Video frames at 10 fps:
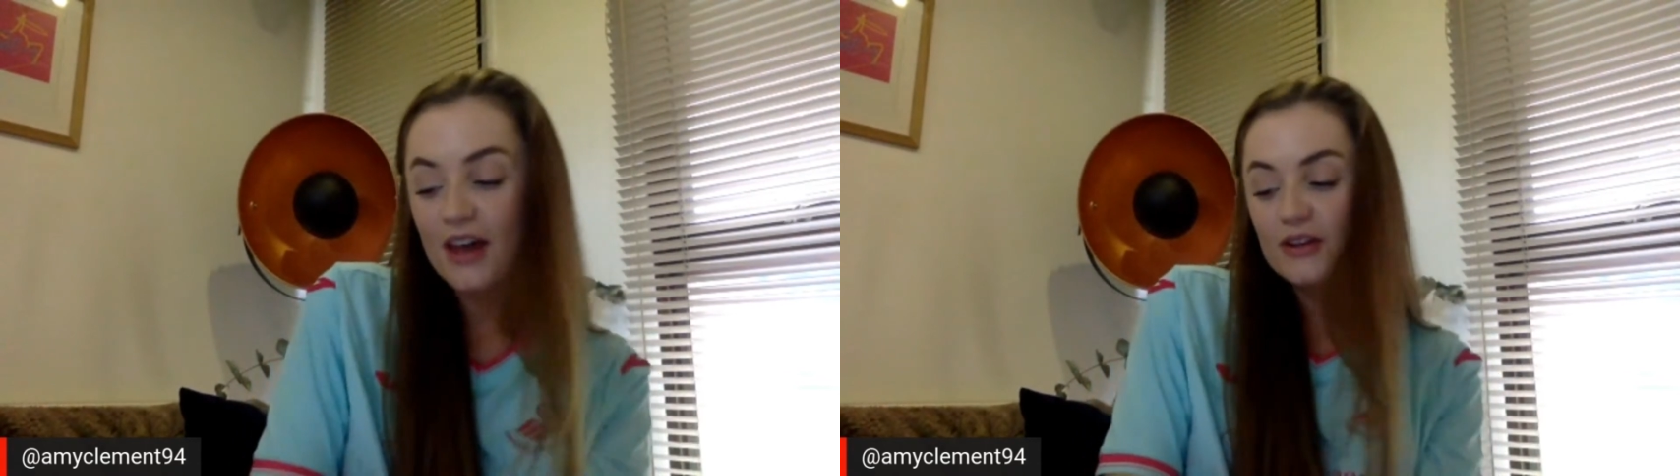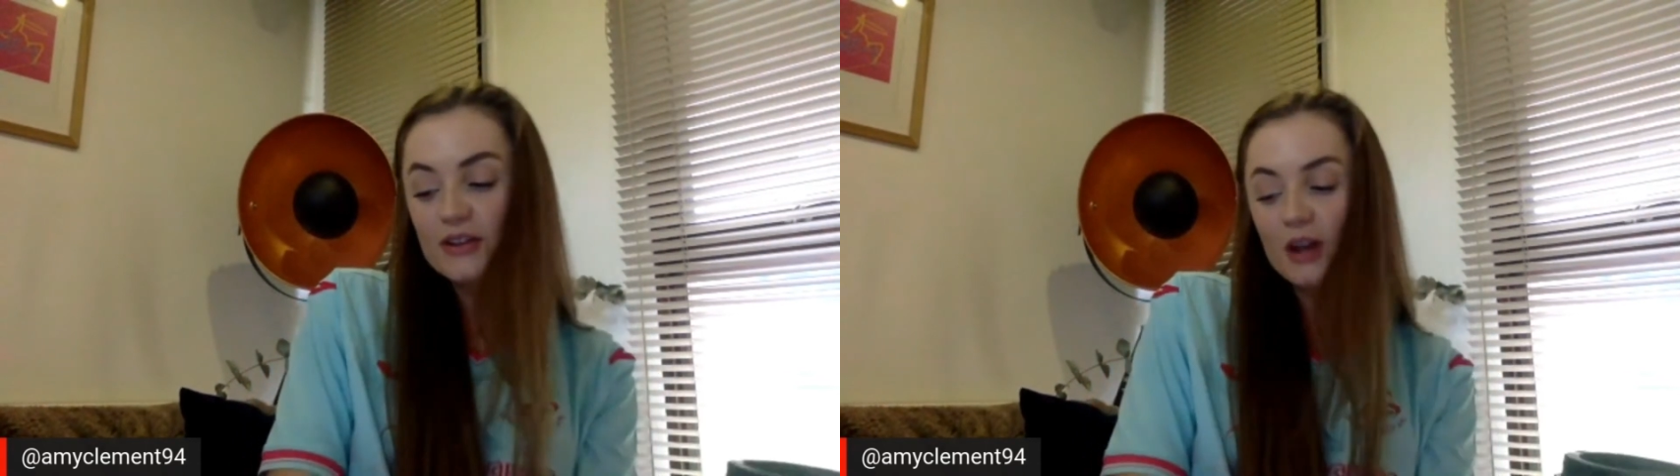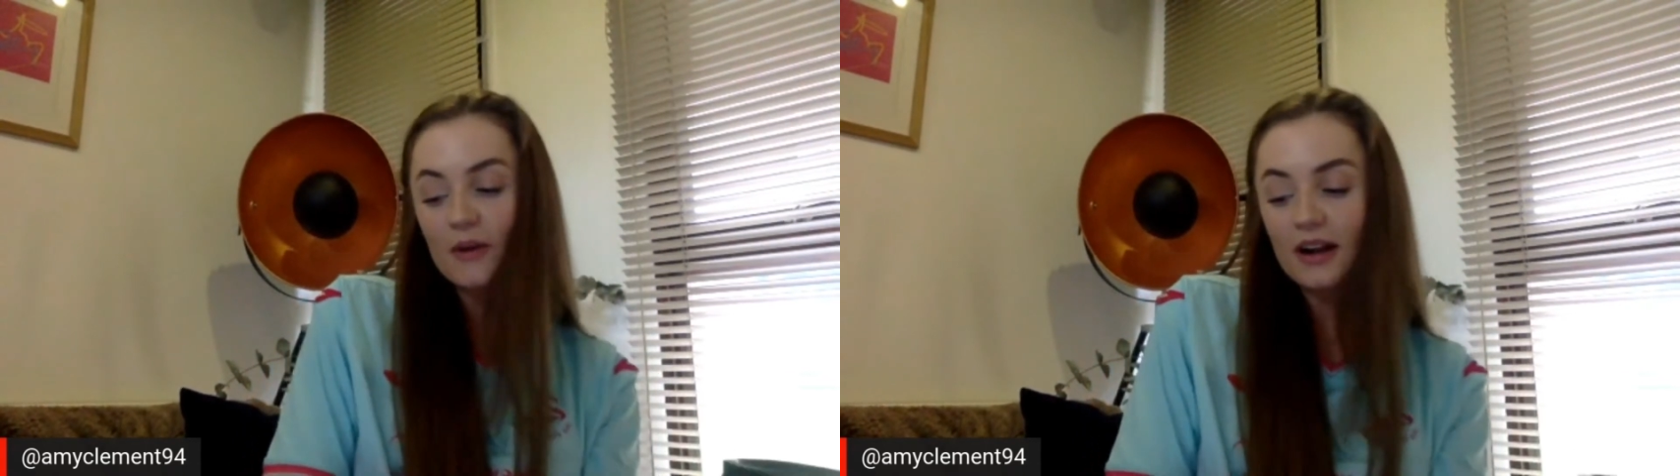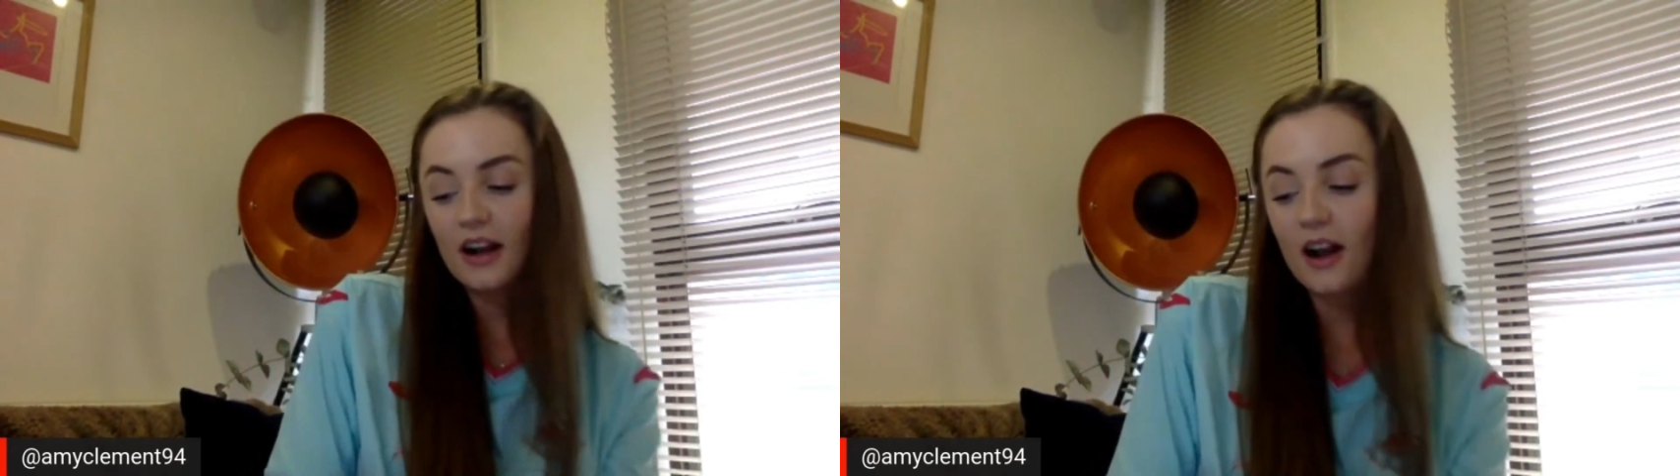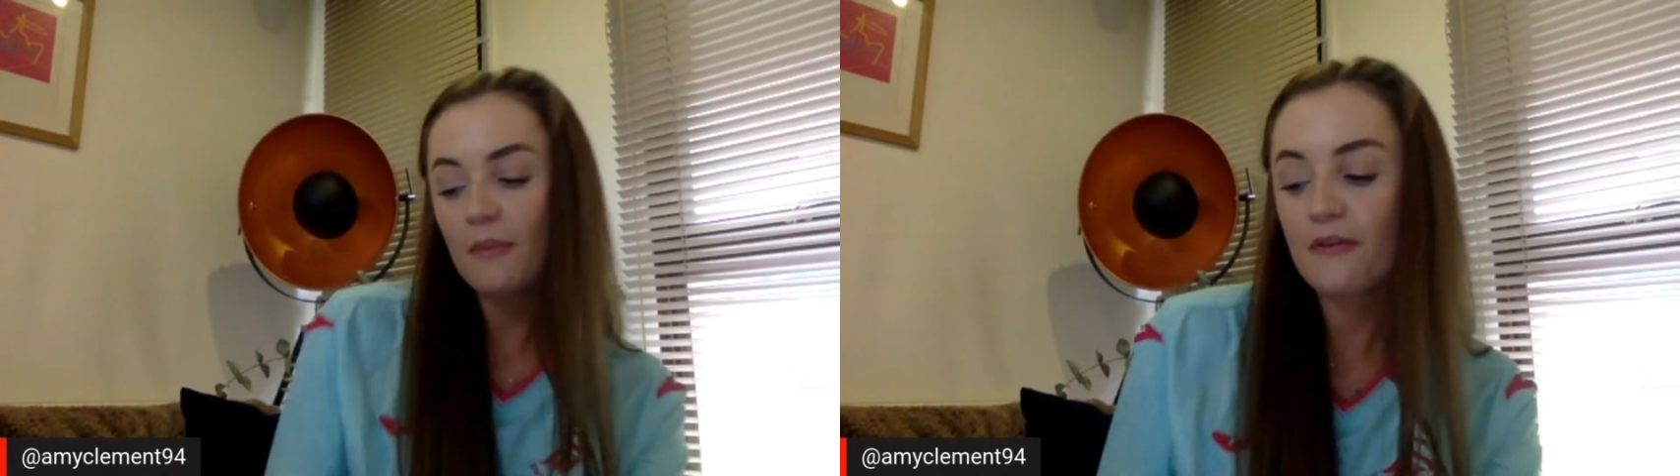So a
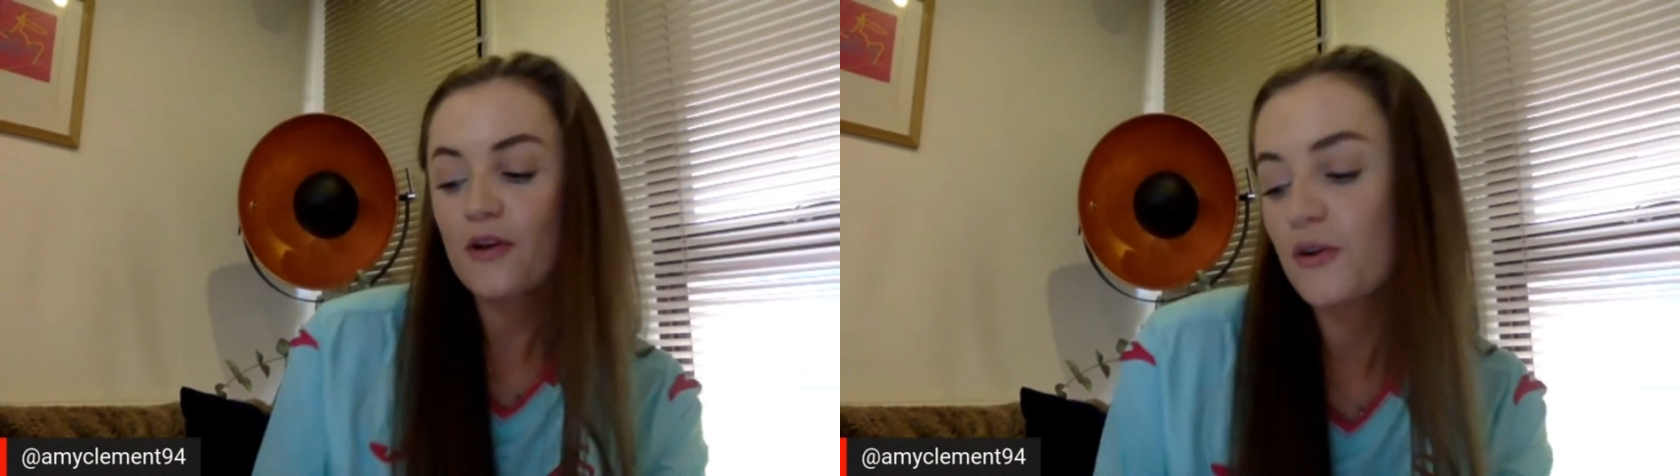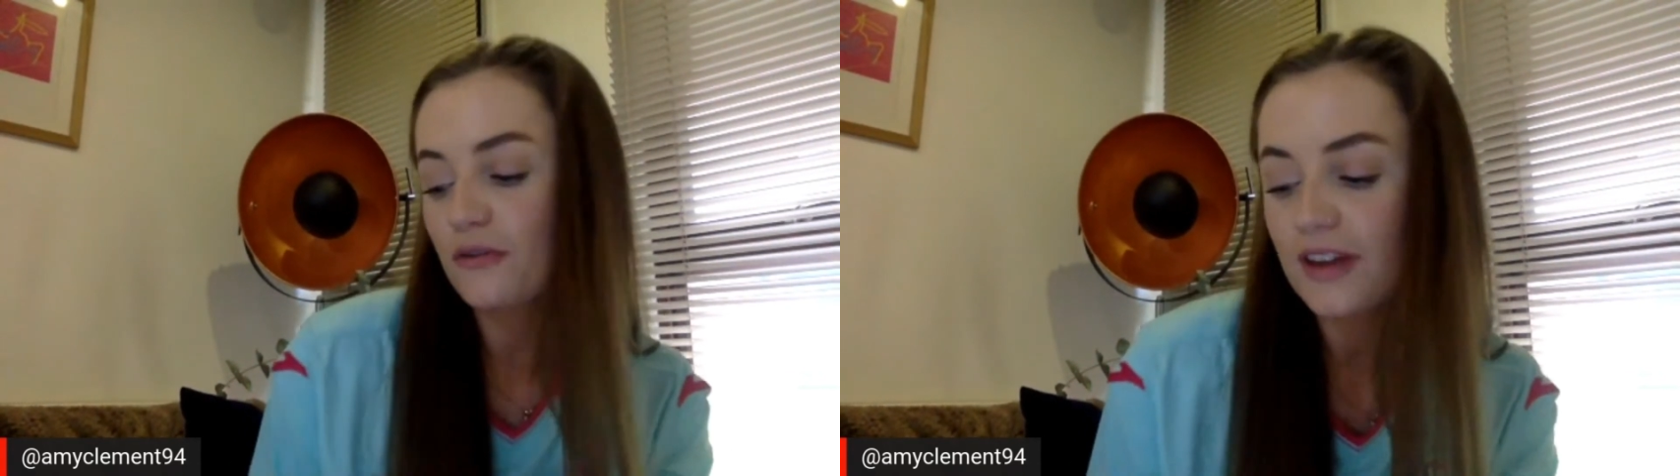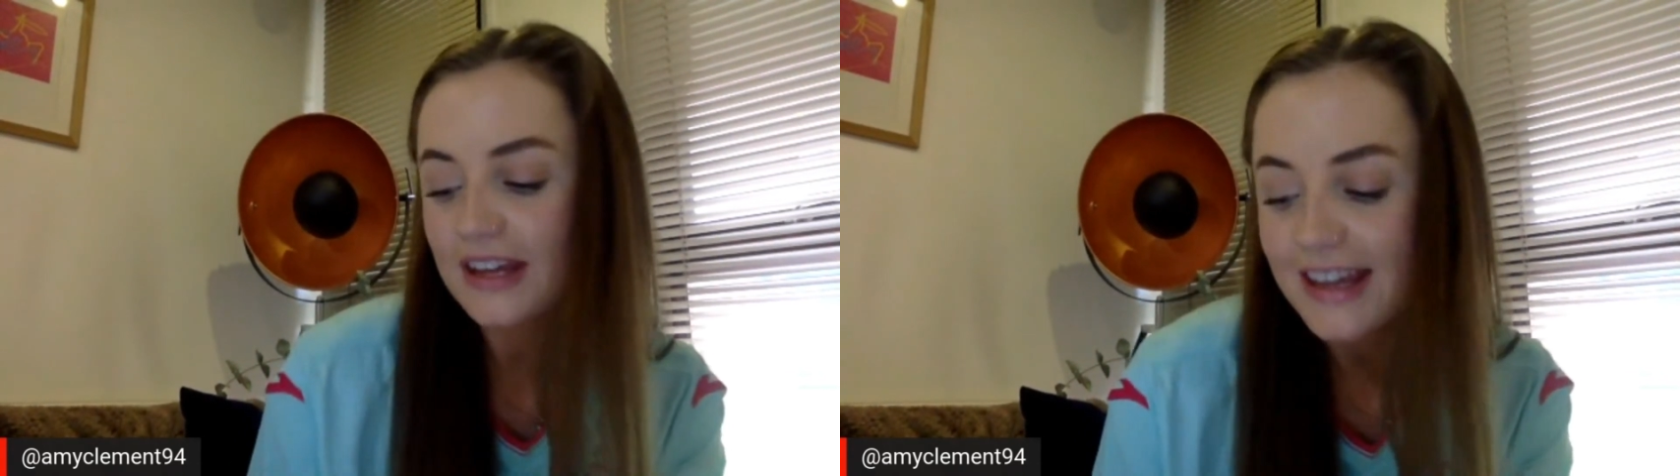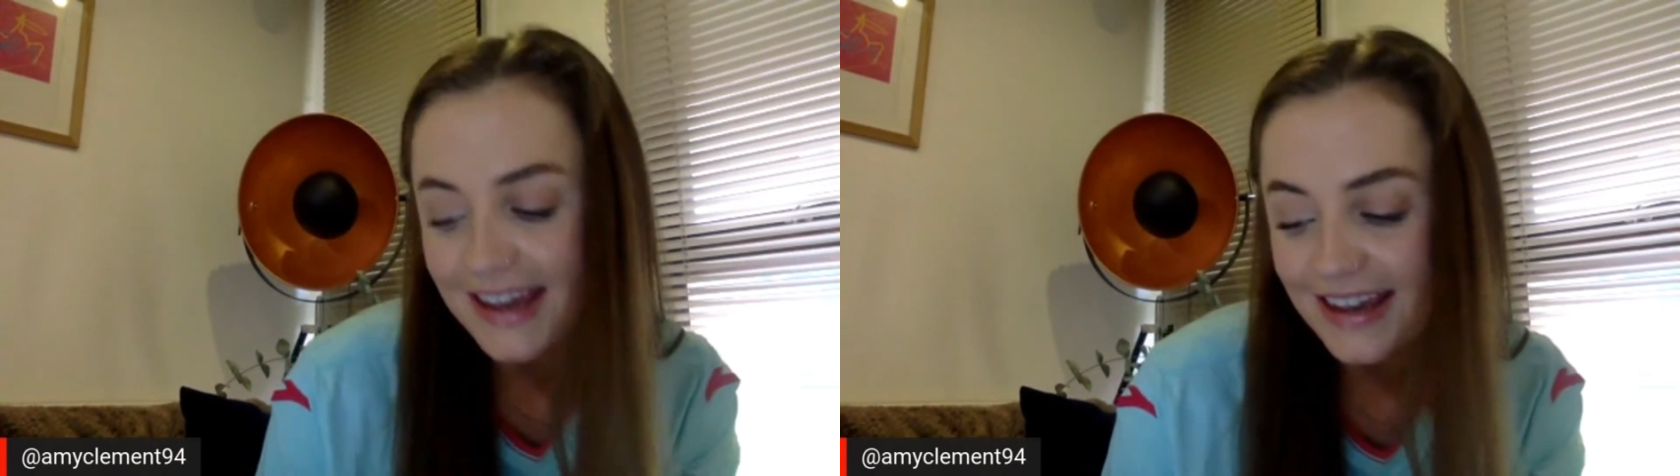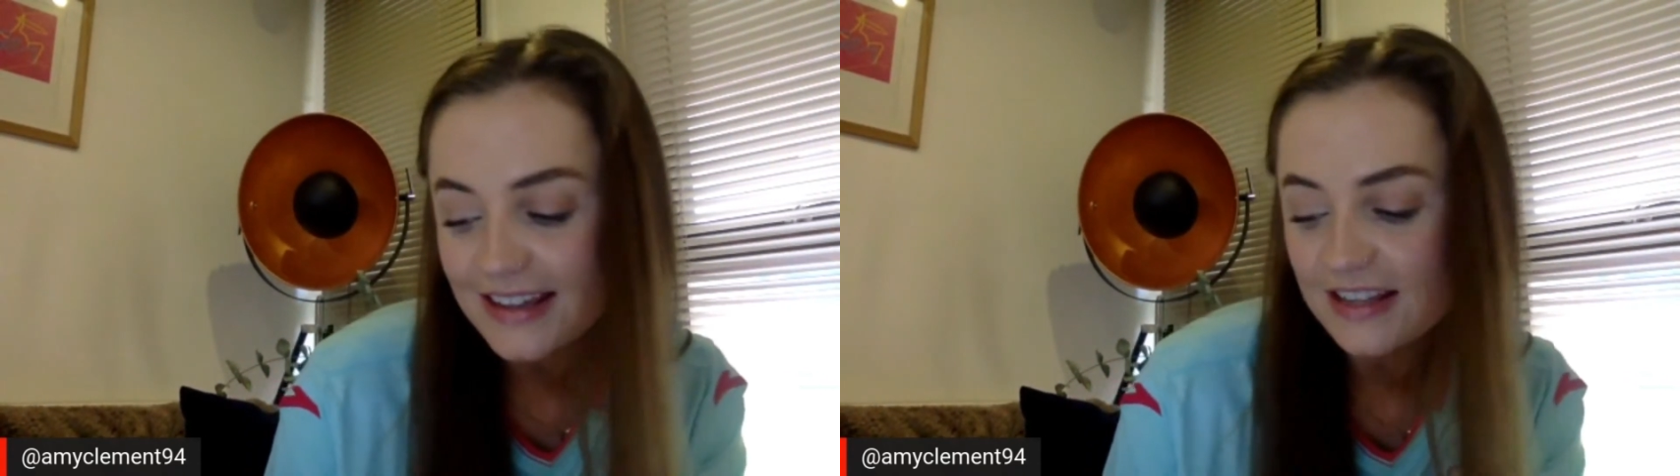club who for
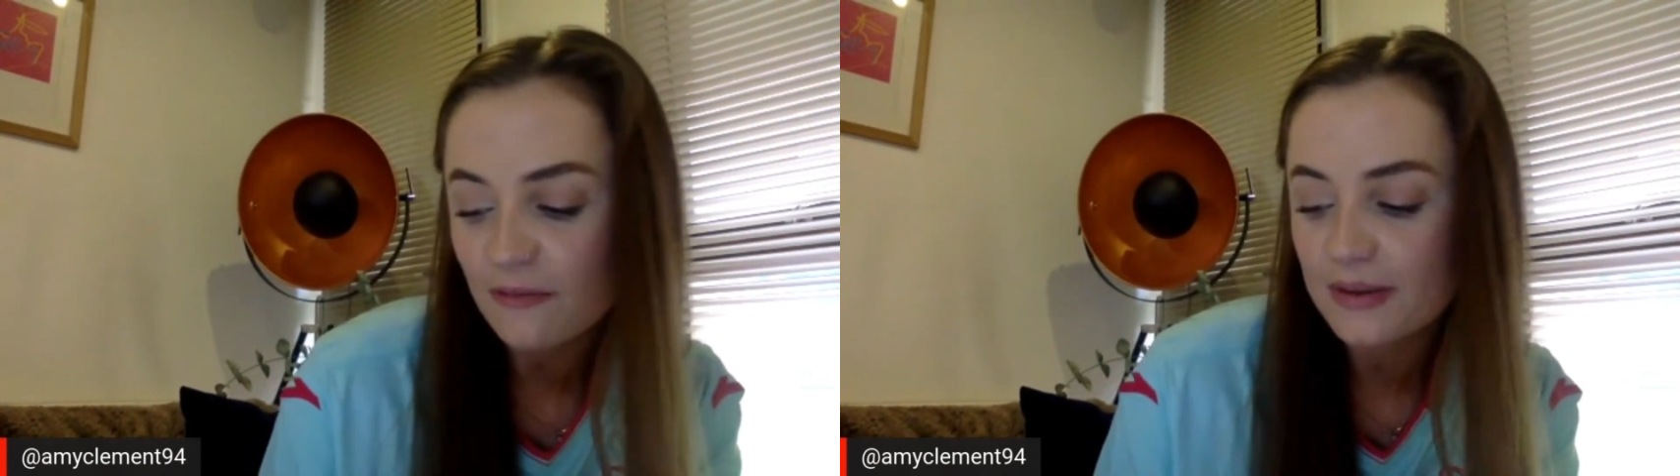years have